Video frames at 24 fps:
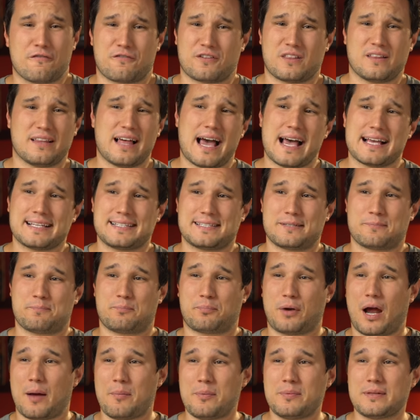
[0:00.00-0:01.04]
for the last
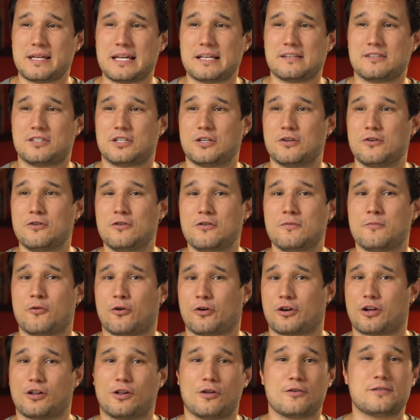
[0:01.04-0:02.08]
probably two
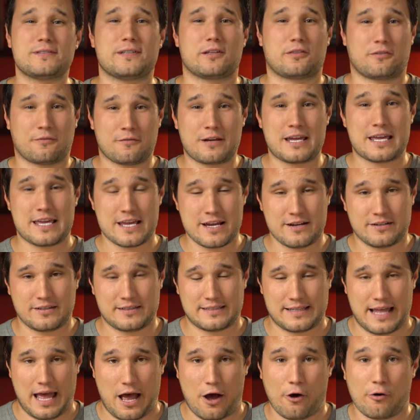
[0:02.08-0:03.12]
or close to three
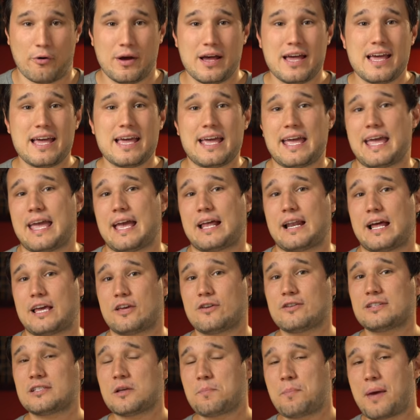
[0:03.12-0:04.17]
years now. And I
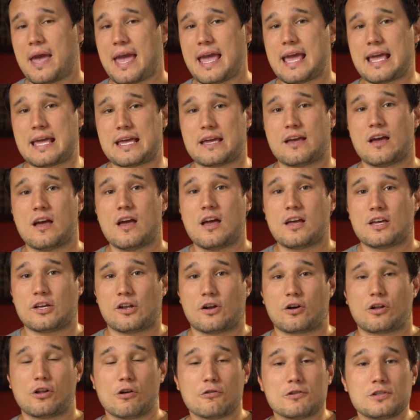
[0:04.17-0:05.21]
used to pay, you
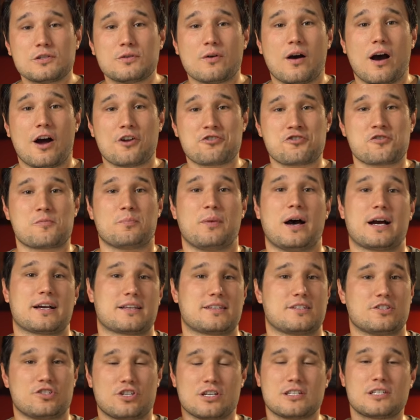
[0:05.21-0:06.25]
know, close to a 100
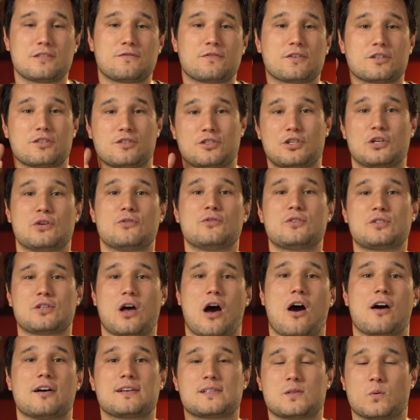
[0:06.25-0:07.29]
bucks just for two
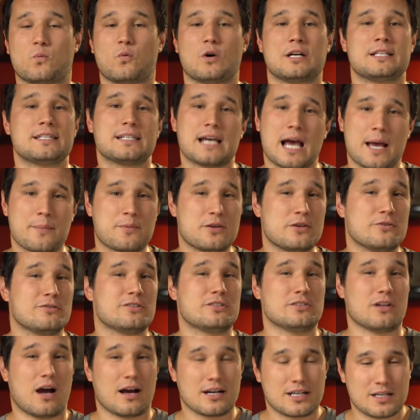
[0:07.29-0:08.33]
songs, one-time
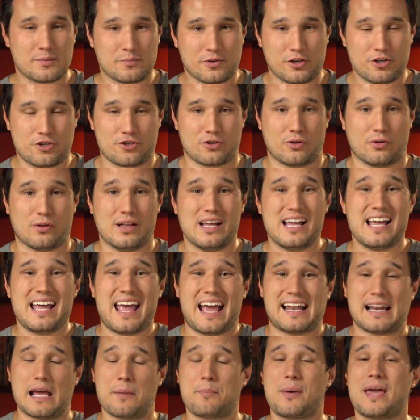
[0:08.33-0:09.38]
use, non-commercial.
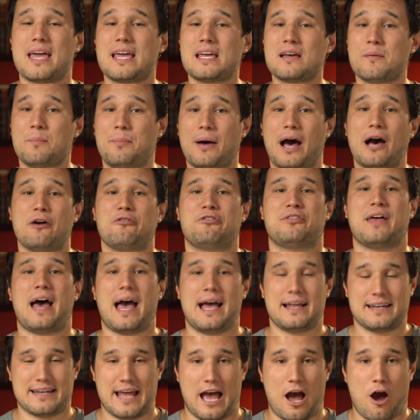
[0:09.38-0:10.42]
And I pay about
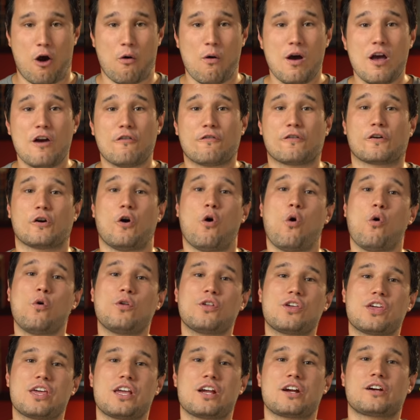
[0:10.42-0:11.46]
that now for a
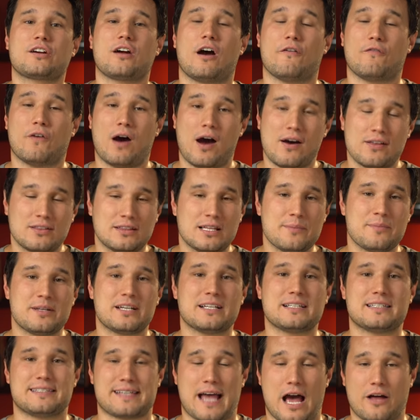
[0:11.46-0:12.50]
whole year of
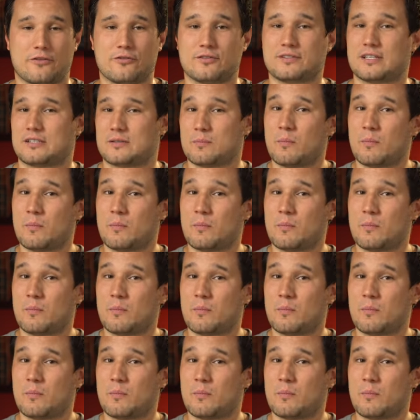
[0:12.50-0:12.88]
unlimited downloads